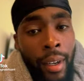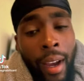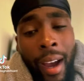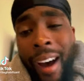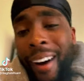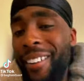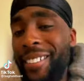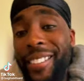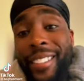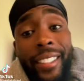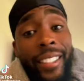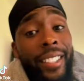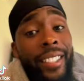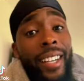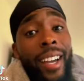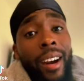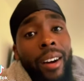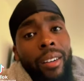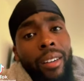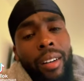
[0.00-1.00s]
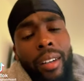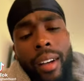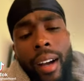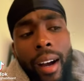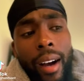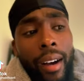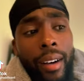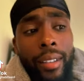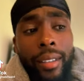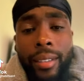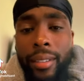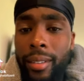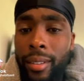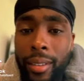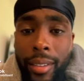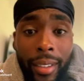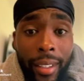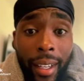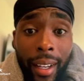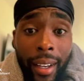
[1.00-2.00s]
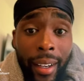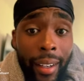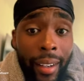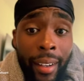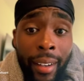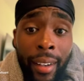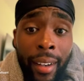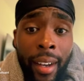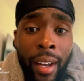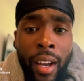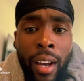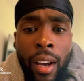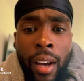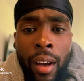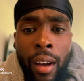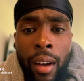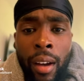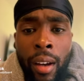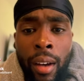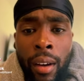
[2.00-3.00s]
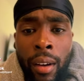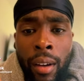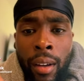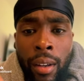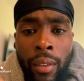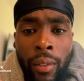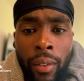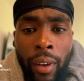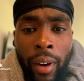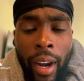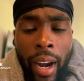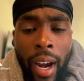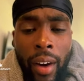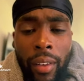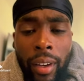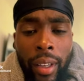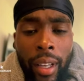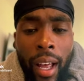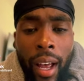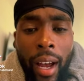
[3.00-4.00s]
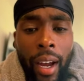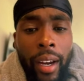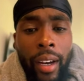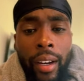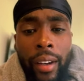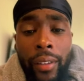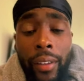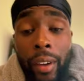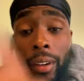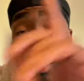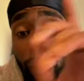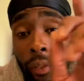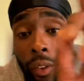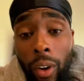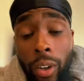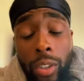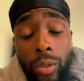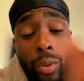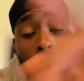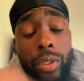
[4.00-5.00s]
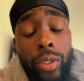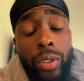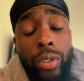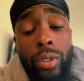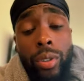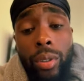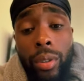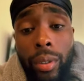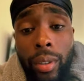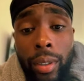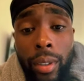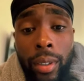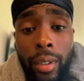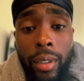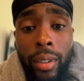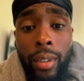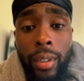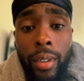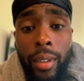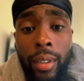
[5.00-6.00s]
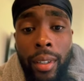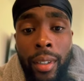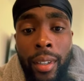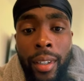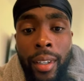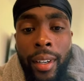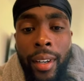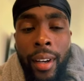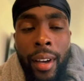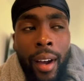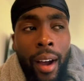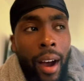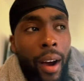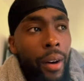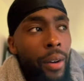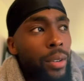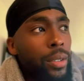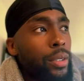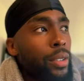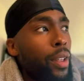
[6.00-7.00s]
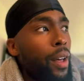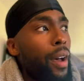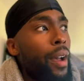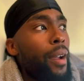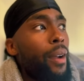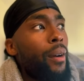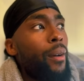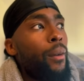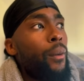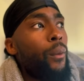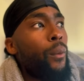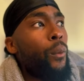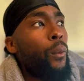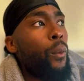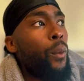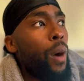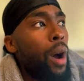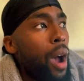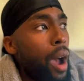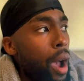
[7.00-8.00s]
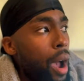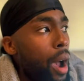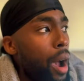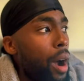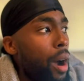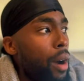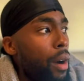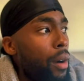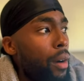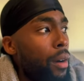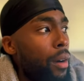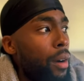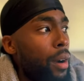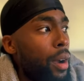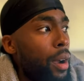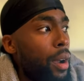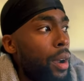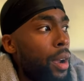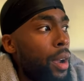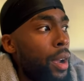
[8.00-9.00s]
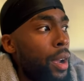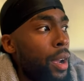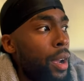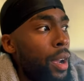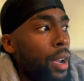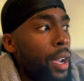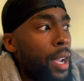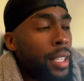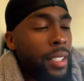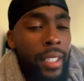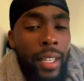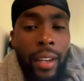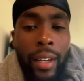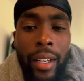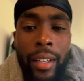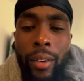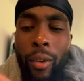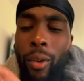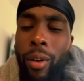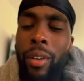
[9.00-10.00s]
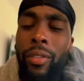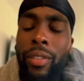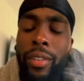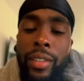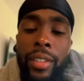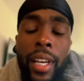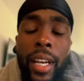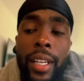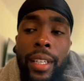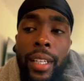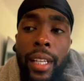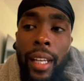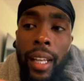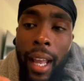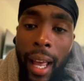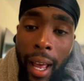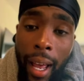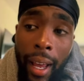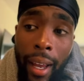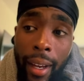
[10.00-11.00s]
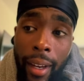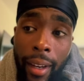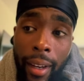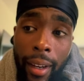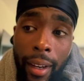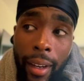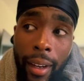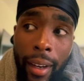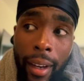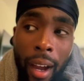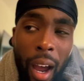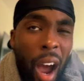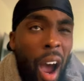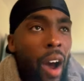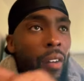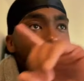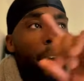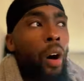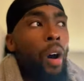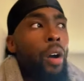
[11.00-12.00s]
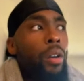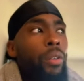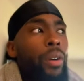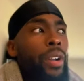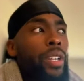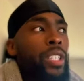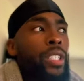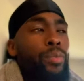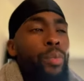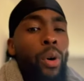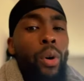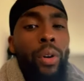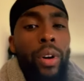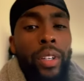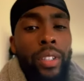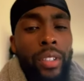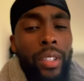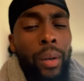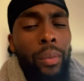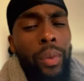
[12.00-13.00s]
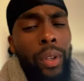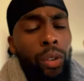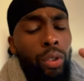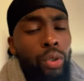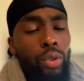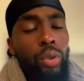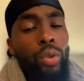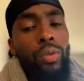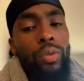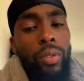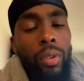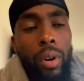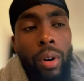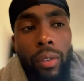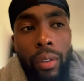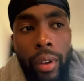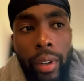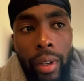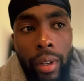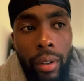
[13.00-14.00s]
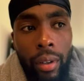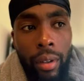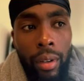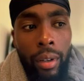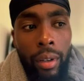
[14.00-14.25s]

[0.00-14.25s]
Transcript: I was in the shower and God was like, for every lie, there first was a truth. I was like, wow. He said, in order for Satan to lie, I've already spoken something truthful over you.